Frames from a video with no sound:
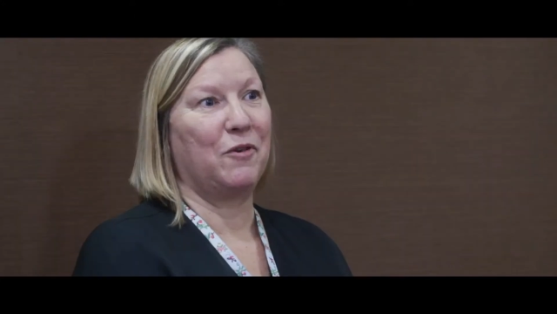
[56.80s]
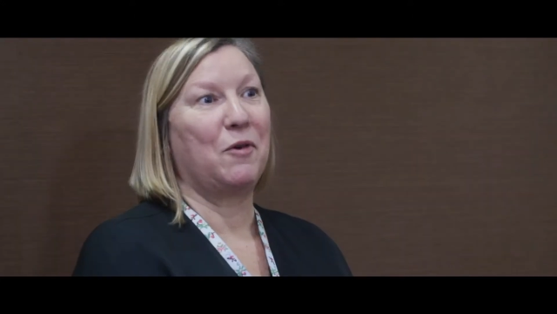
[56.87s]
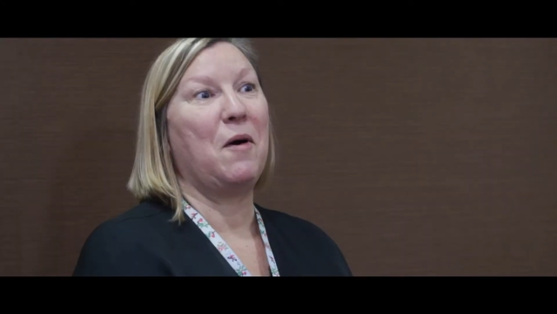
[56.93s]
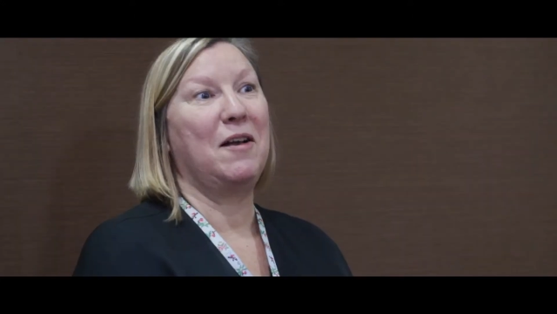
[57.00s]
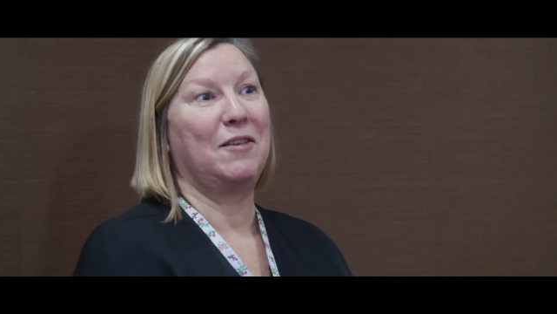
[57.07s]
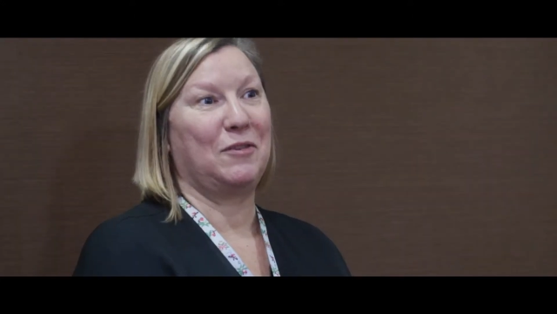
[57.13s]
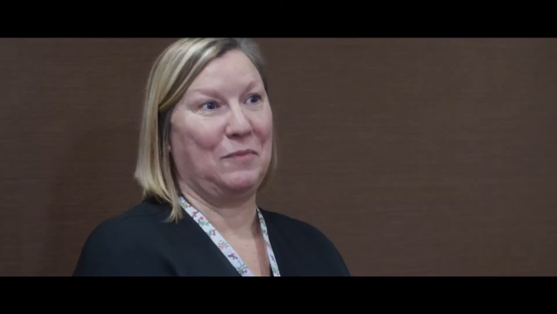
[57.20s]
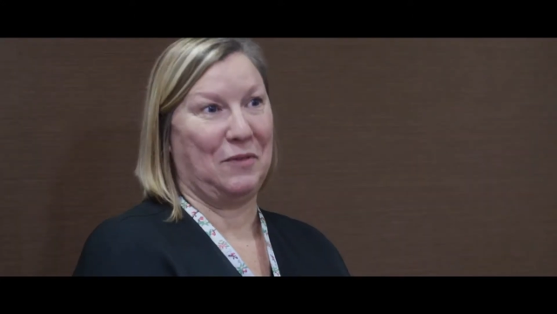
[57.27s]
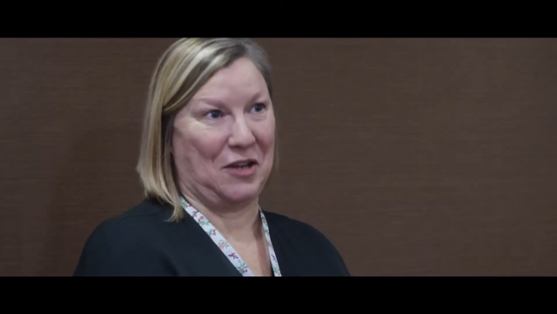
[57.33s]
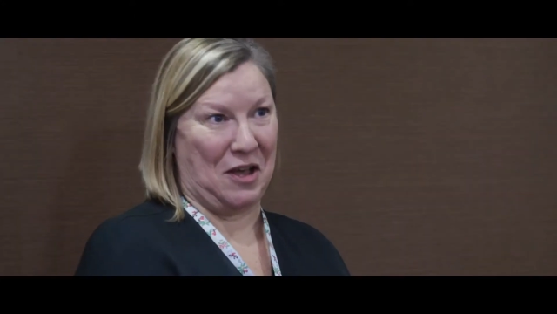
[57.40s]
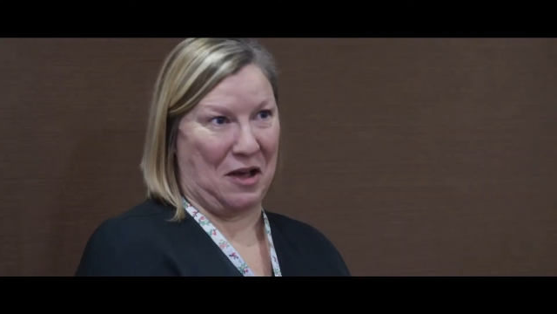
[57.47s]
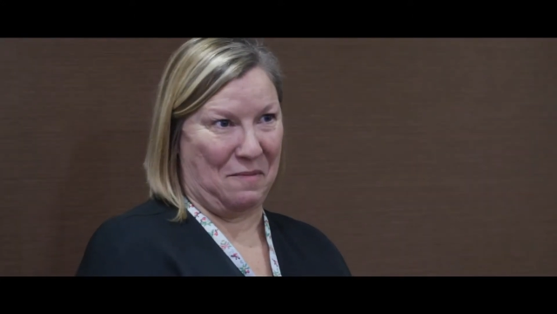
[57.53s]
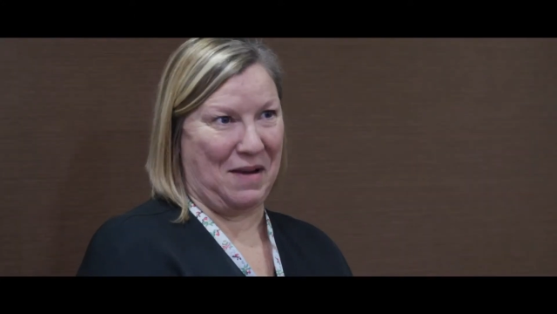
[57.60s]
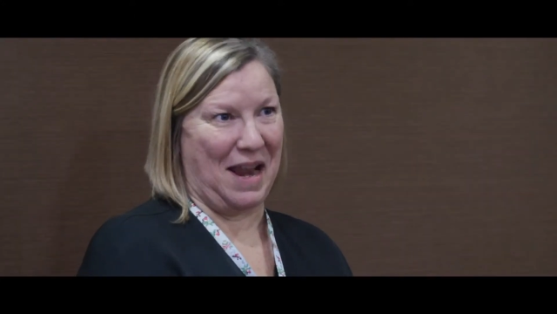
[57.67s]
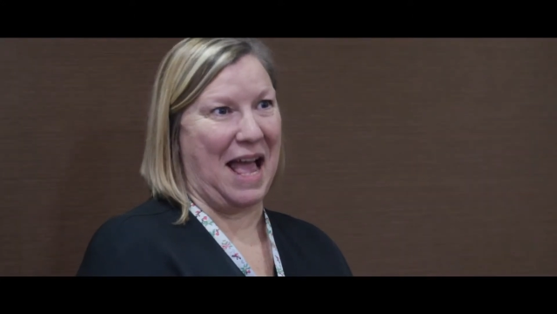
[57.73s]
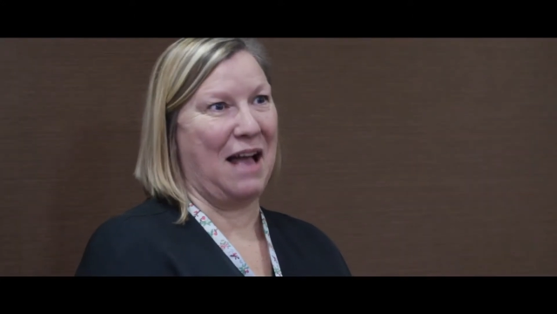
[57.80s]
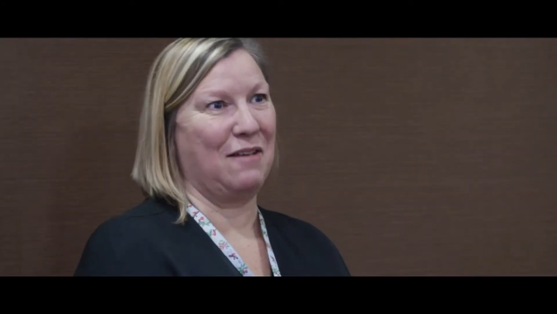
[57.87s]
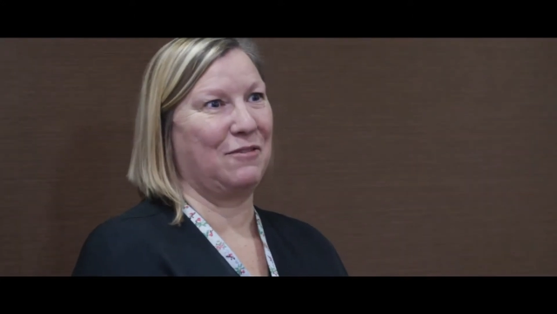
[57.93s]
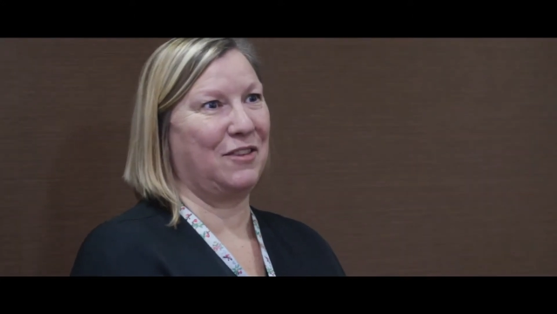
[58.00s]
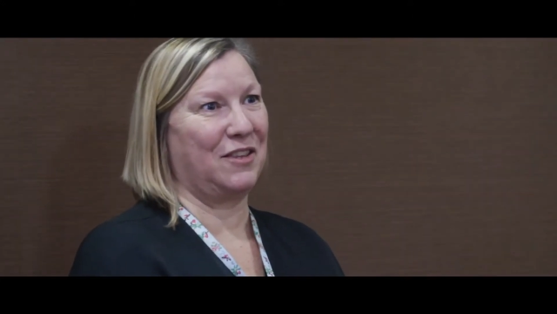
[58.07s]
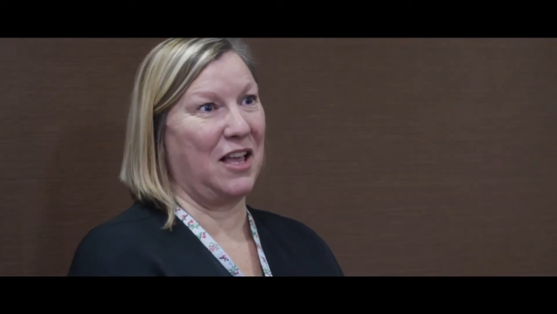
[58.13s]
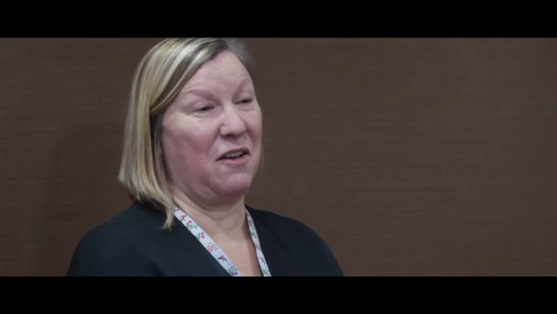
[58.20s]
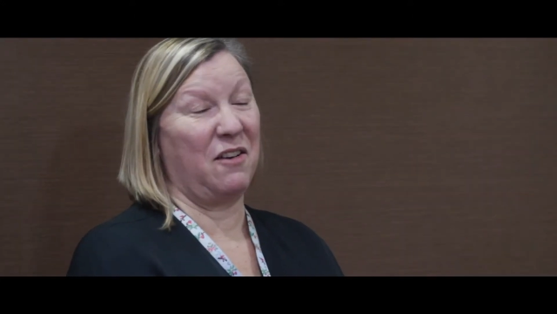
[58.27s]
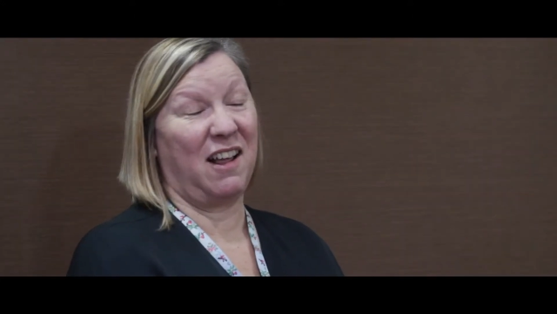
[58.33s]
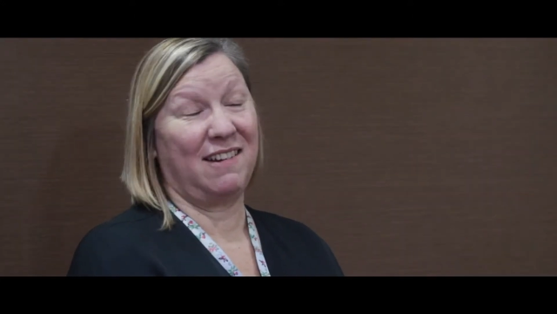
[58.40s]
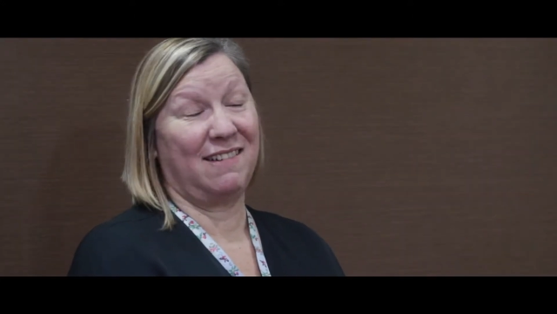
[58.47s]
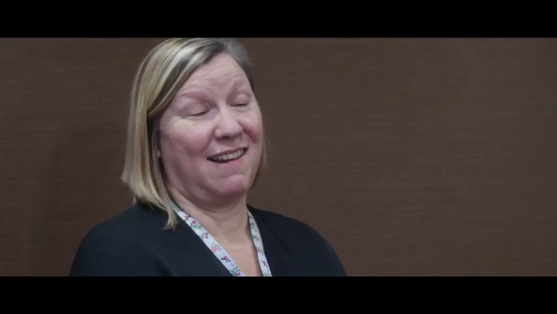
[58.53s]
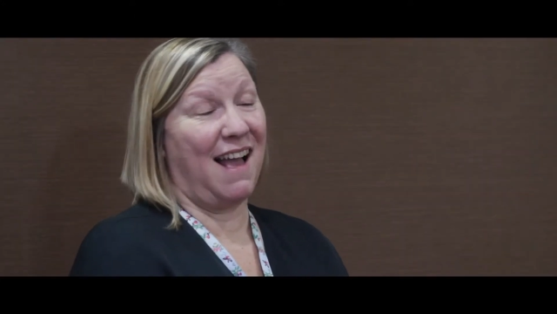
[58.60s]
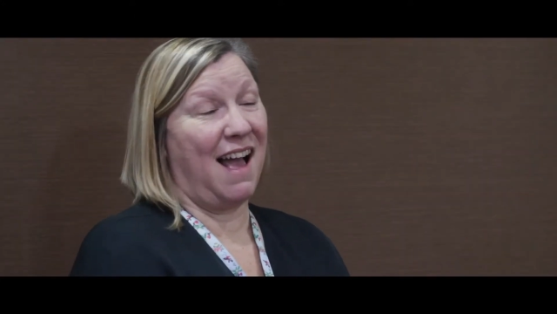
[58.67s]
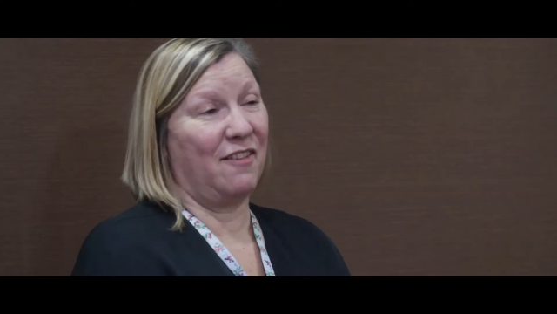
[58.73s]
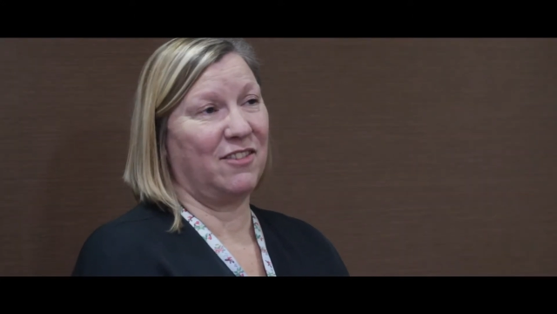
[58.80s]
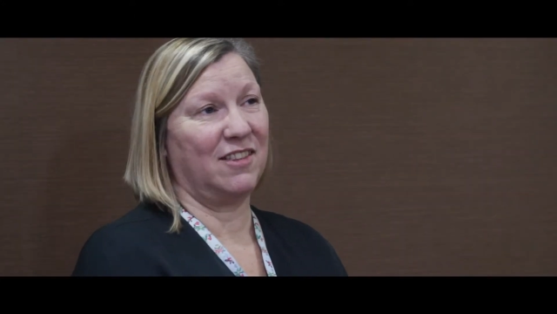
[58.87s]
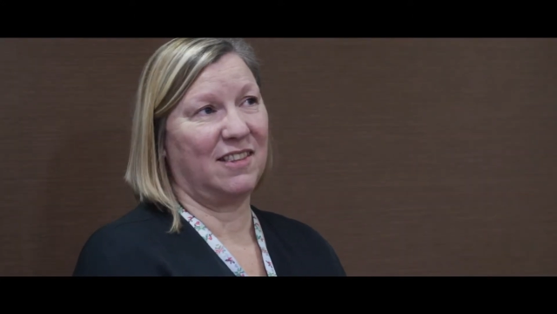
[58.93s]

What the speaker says: for quite some time now, and I have